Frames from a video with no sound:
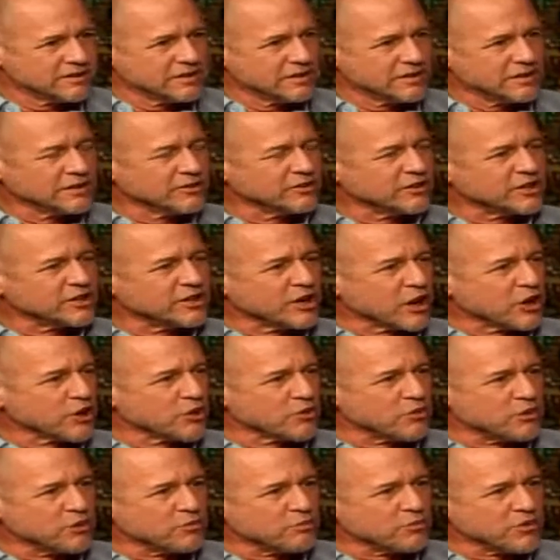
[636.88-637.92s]
in the
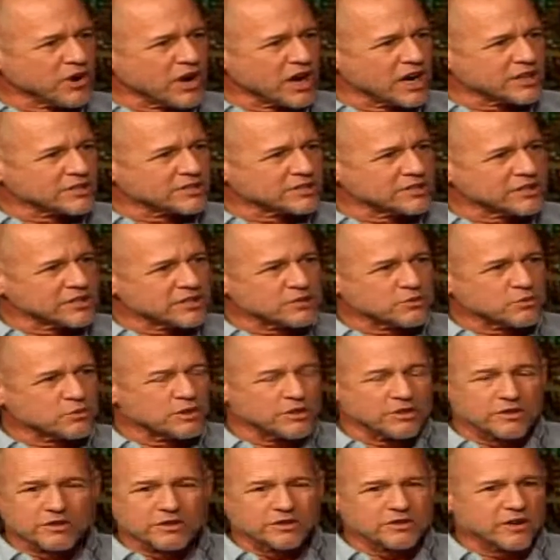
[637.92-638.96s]
darkroom process,
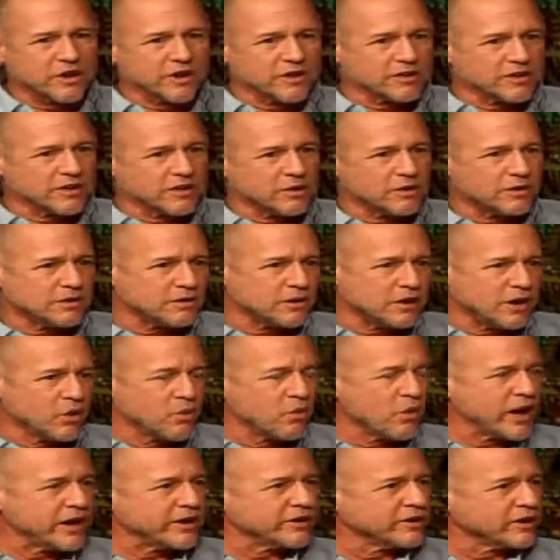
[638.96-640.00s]
whether you're talking a
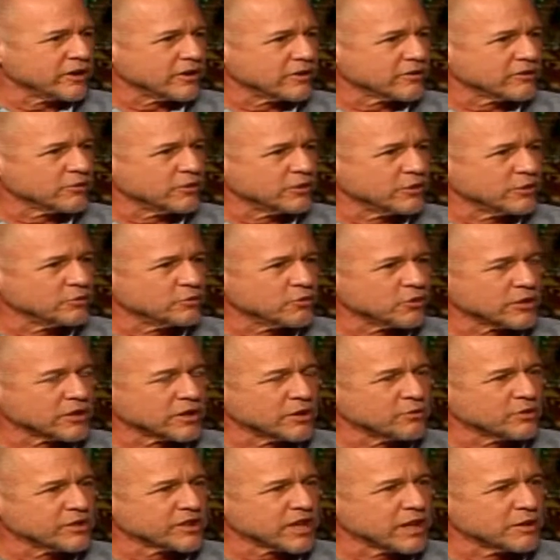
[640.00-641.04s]
wet darkroom, working
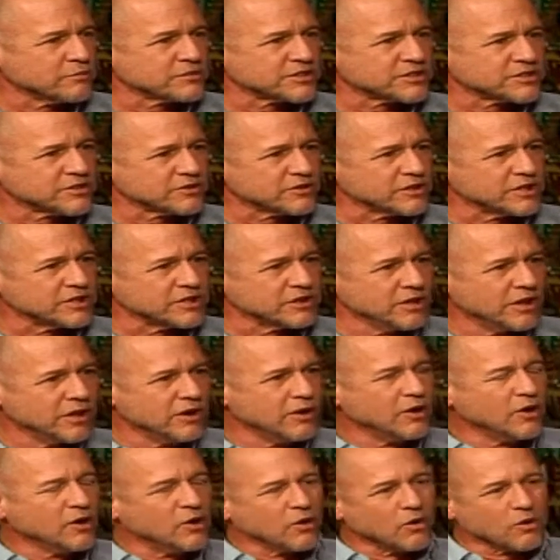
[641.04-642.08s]
with chemistry,
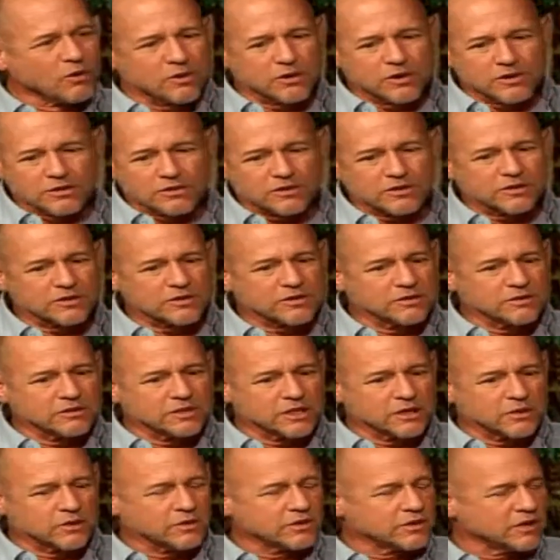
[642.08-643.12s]
or
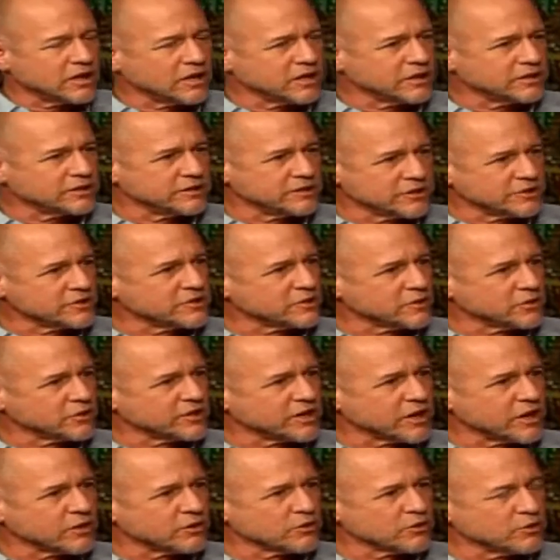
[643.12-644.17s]
a digital
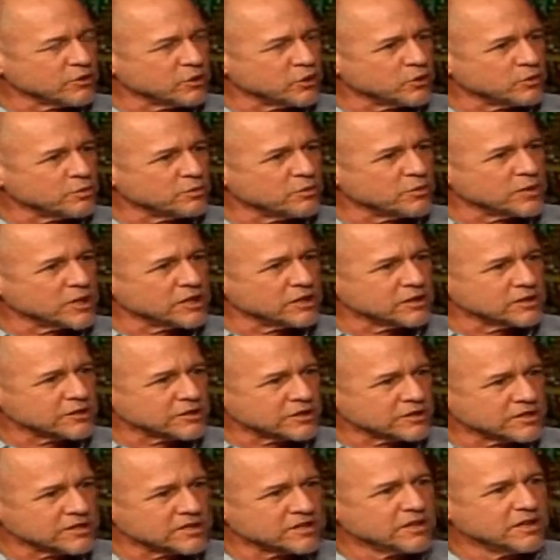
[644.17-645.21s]
darkroom,
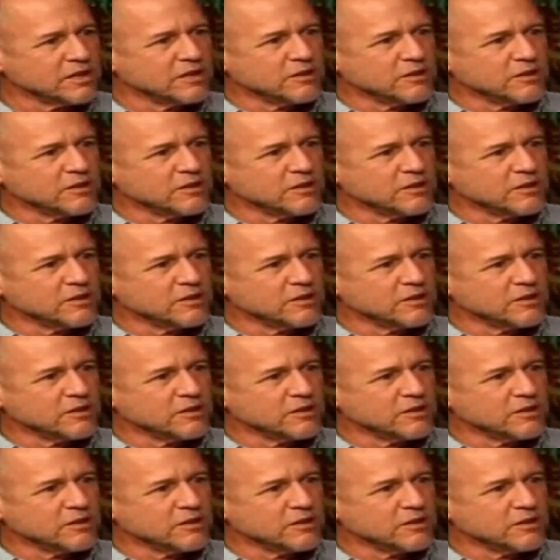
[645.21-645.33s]
it's